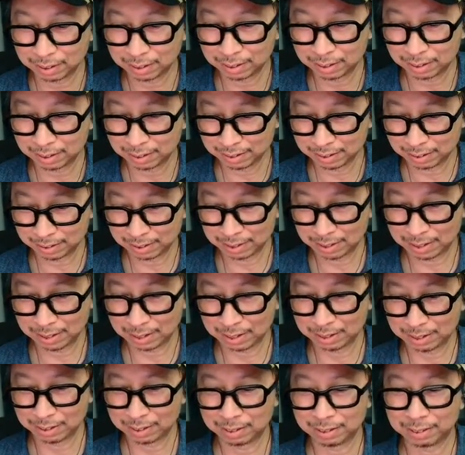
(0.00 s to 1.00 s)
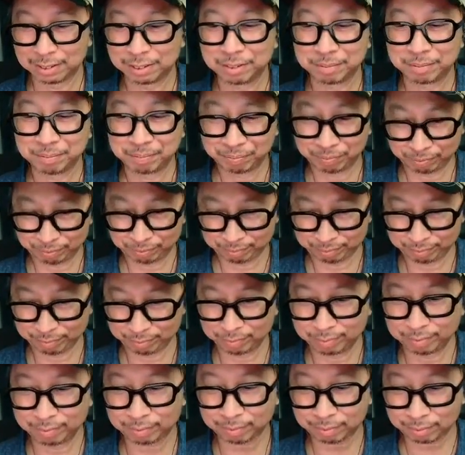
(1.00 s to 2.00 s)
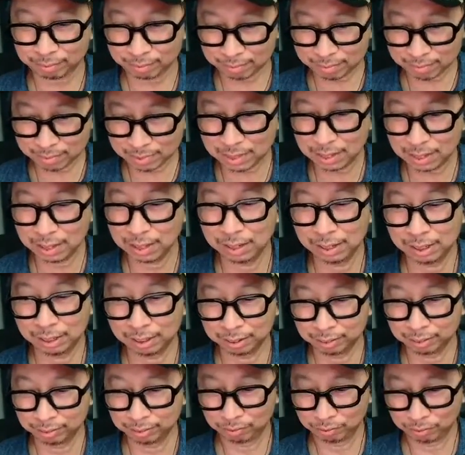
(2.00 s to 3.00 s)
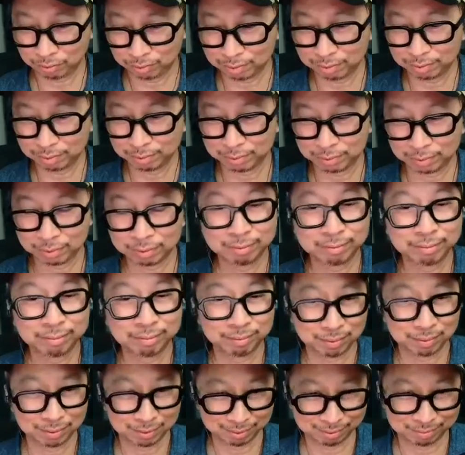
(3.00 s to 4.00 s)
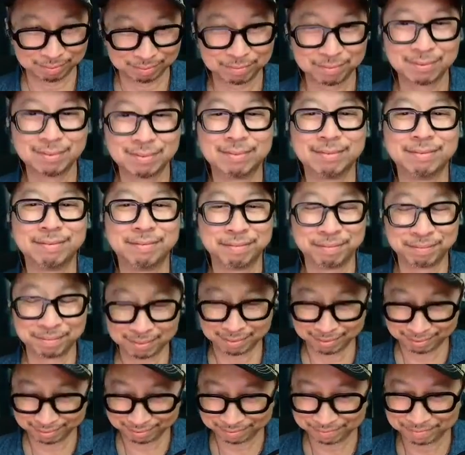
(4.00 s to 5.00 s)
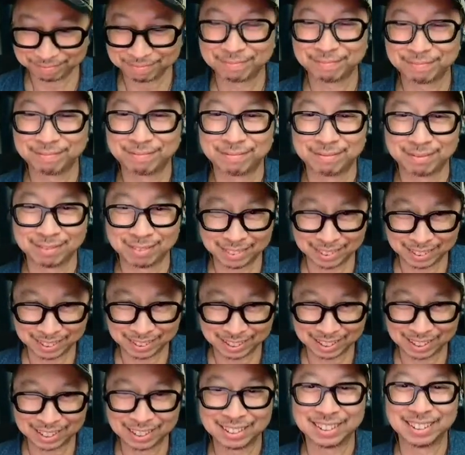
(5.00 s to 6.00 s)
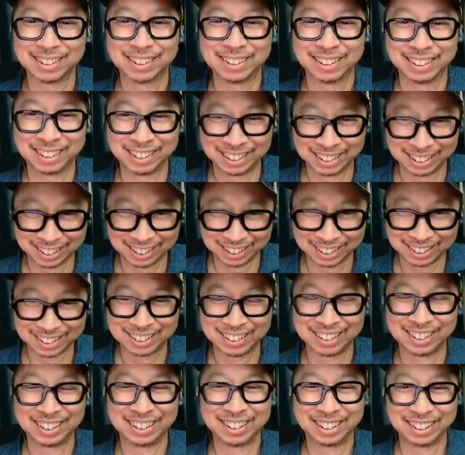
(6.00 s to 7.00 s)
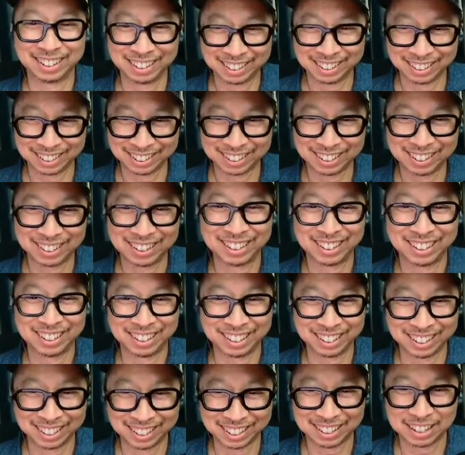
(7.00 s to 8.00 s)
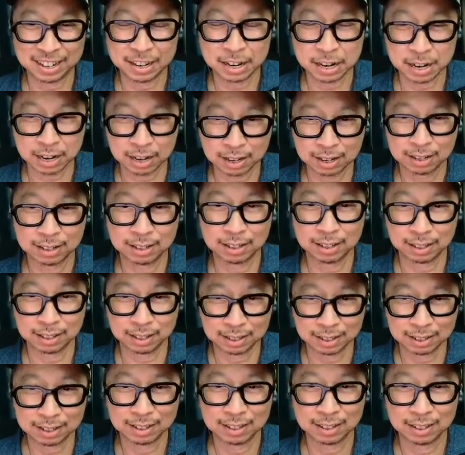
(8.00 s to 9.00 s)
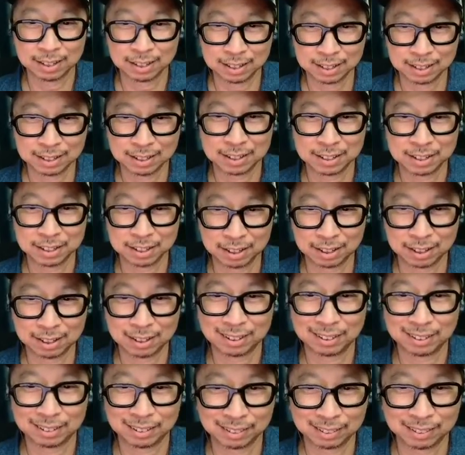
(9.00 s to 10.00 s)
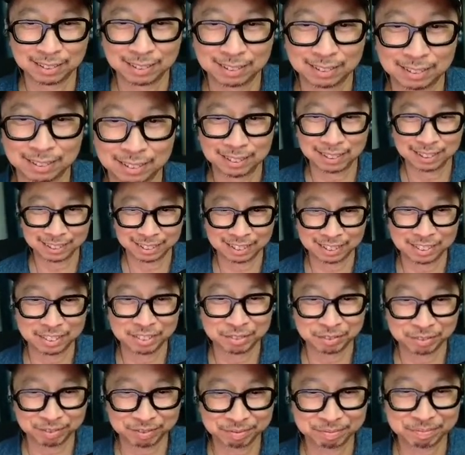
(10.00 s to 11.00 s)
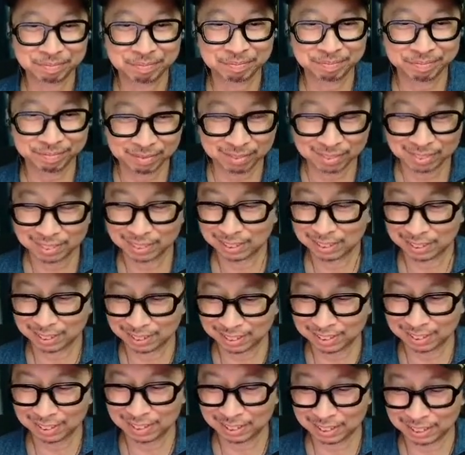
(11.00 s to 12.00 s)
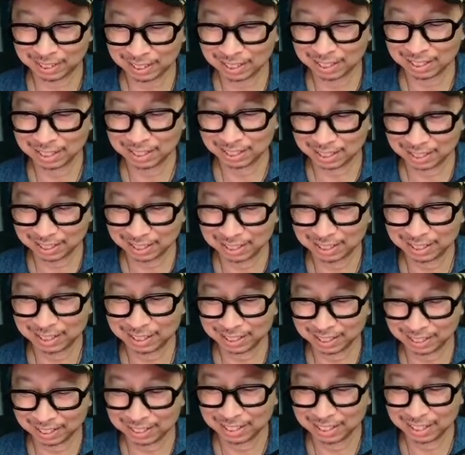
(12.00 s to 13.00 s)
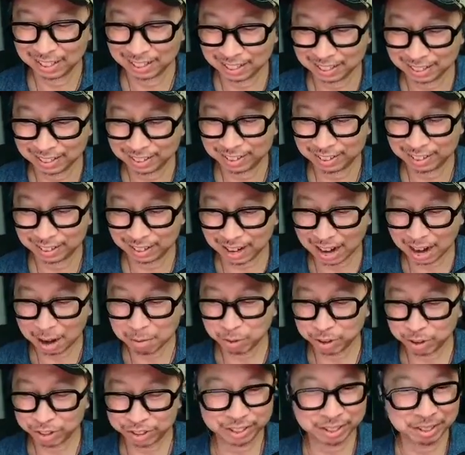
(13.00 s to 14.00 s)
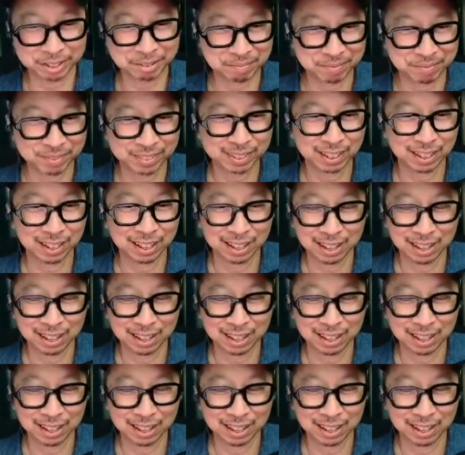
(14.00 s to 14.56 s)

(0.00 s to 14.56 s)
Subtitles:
else that likes these movies that are repeating, like Groundhog Day, Edge of Tomorrow, and Palm Springs, all three movies, all about repeating the same day, all great, all hilarious, great movies. I mean, Edge of Tomorrow is not hilarious, but it's still good.